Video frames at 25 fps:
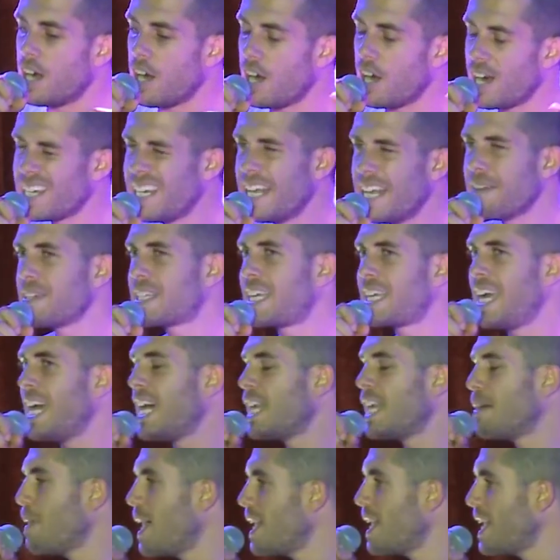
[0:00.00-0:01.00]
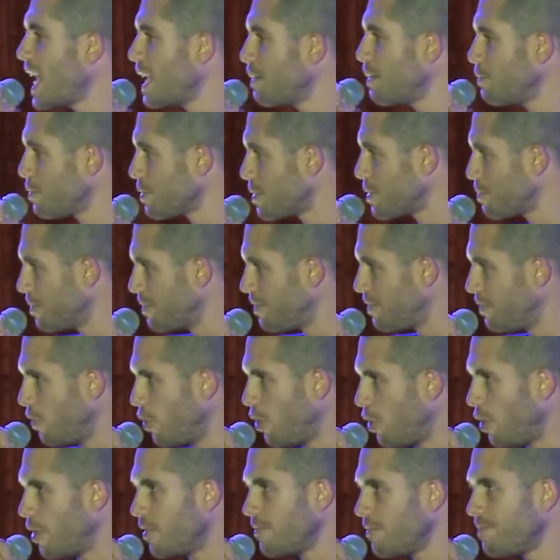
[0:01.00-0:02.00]
I'd never cared about animals
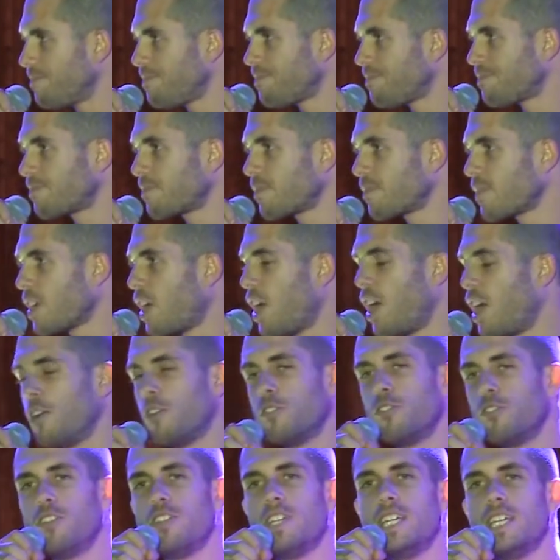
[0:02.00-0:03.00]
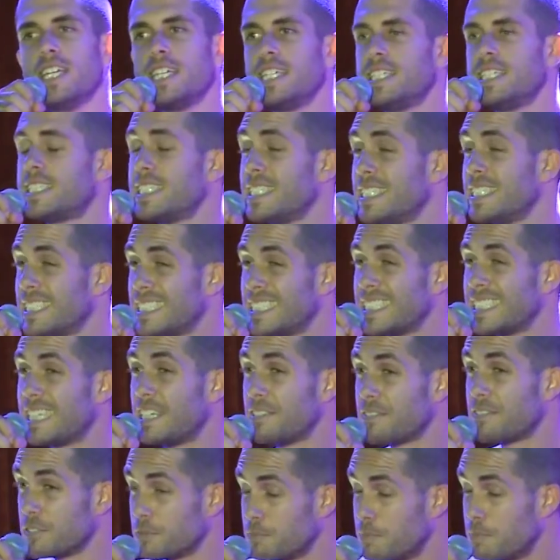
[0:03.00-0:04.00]
before. I really didn't.
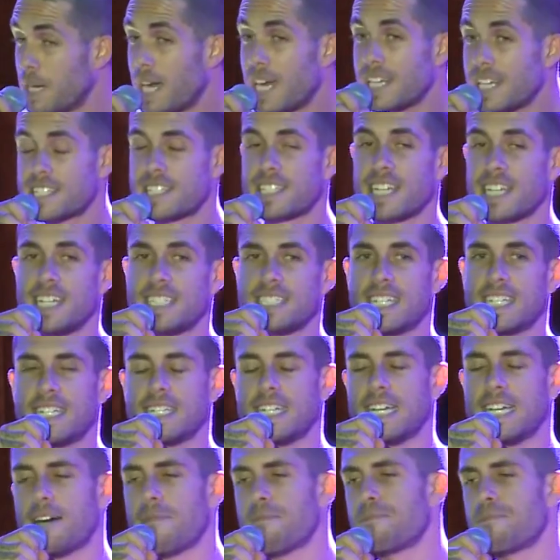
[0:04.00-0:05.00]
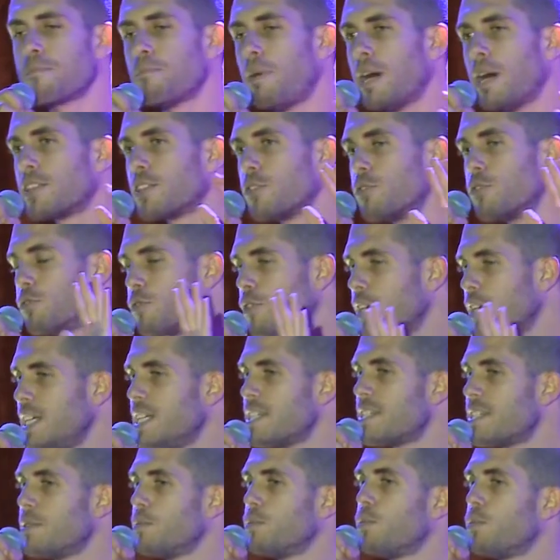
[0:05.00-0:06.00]
I feel bad saying that now. But the
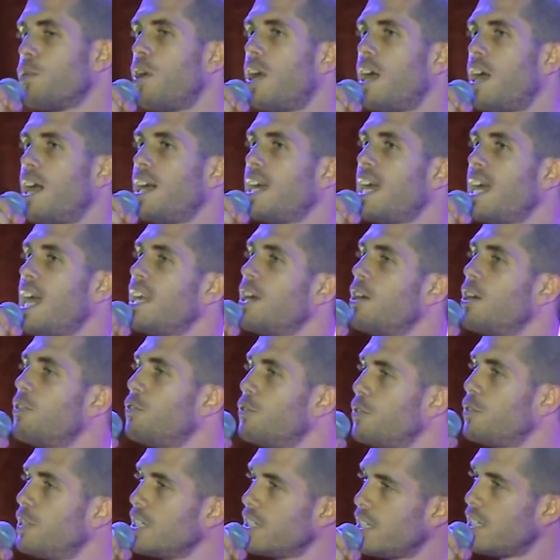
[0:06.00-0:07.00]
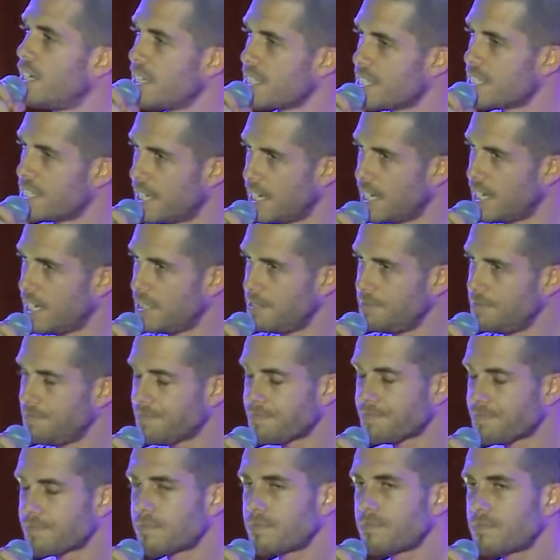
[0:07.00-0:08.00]
reason why, and I realise now,
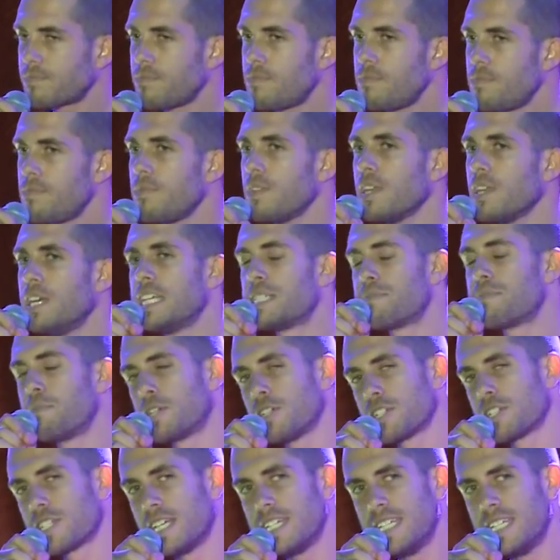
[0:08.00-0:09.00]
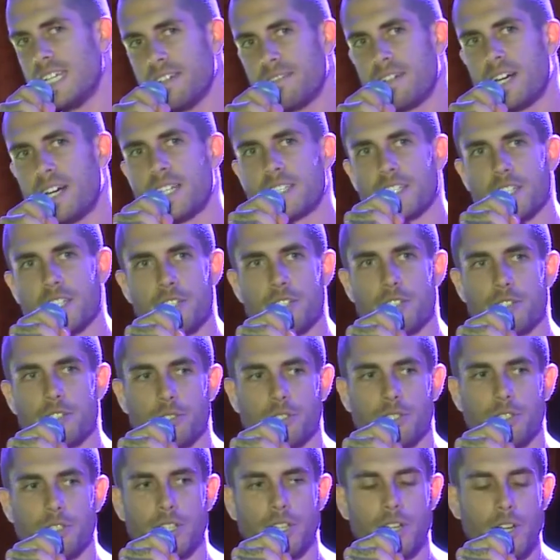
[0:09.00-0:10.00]
is because I never
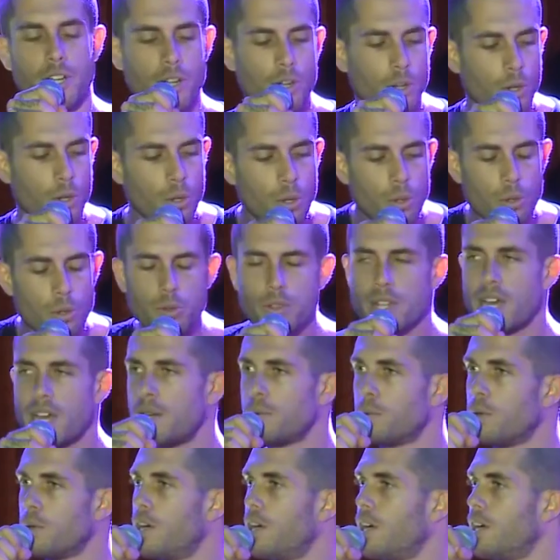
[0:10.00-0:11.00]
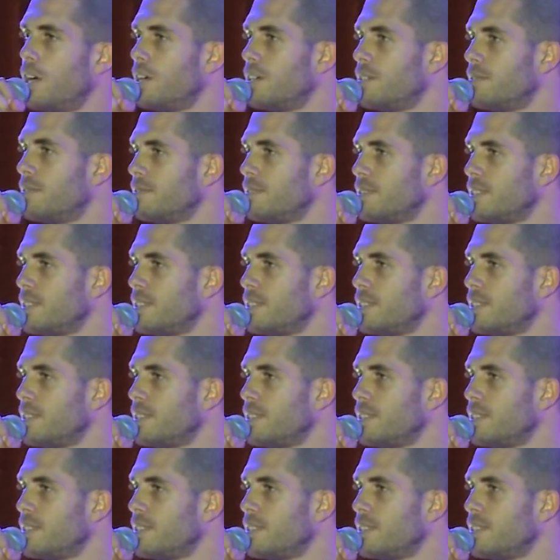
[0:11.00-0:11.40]
understood who they were.